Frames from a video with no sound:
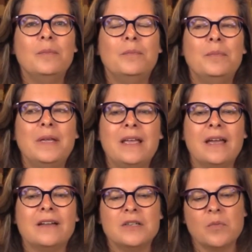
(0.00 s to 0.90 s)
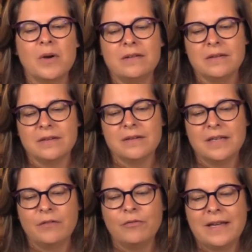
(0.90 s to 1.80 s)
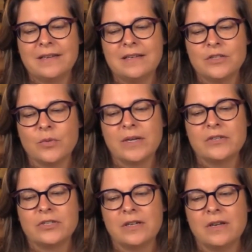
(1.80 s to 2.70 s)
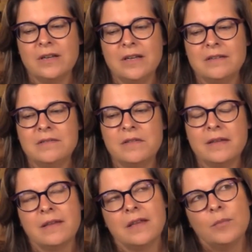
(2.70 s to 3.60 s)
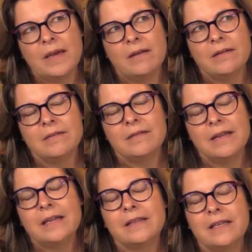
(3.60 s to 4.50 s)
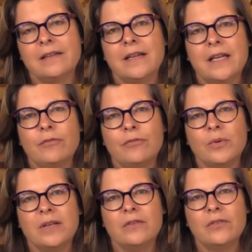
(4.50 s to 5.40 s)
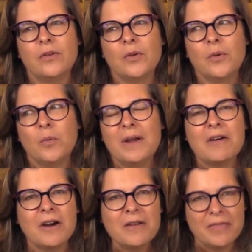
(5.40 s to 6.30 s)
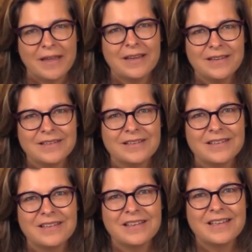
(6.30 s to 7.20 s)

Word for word: began to wonder, and in fact, his question in thinking about alien life was, where are they? Mm-hmm.